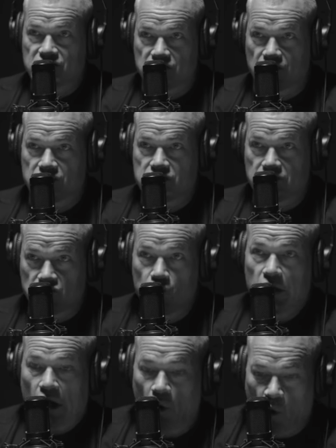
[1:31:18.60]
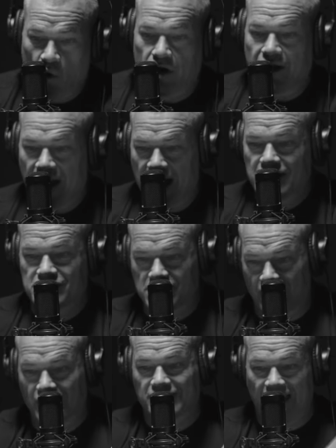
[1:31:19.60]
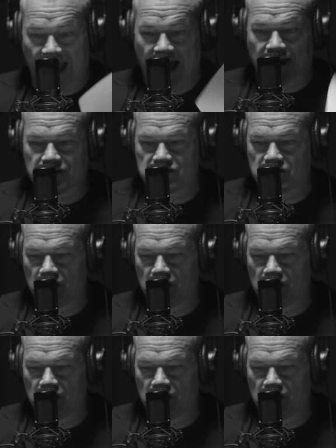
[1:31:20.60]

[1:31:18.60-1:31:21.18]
starts doing organized attacks.